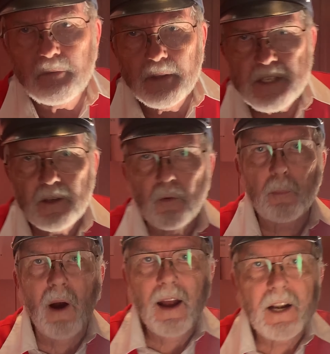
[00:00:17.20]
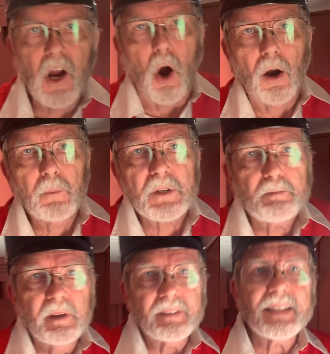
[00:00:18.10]
of the Silver Pine car. It was
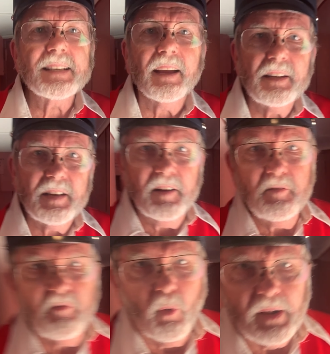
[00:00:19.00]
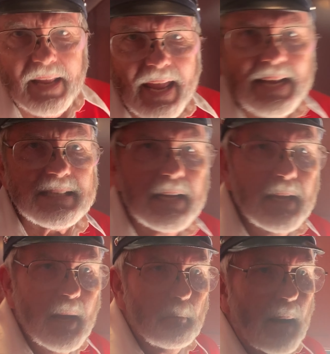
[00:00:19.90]
built in 1948
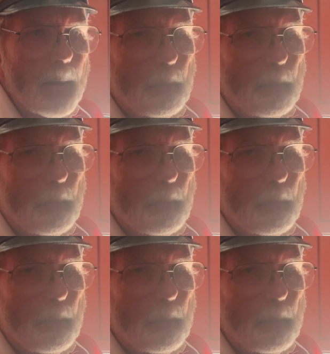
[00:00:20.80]
by